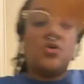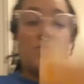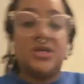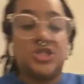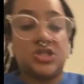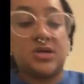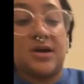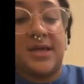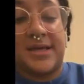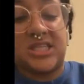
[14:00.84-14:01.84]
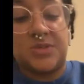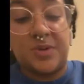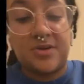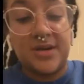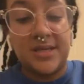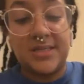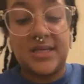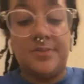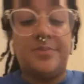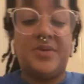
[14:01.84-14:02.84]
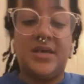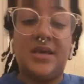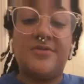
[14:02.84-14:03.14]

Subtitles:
much experience in being